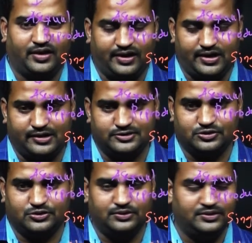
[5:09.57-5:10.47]
and
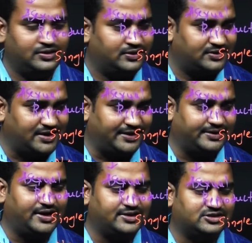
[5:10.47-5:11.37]
also they are
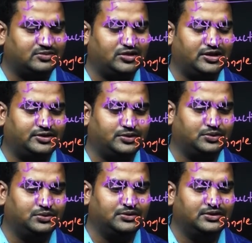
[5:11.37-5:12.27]
not similar
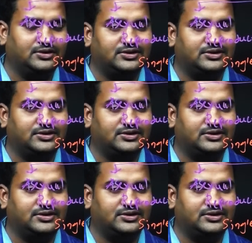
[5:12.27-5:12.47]
to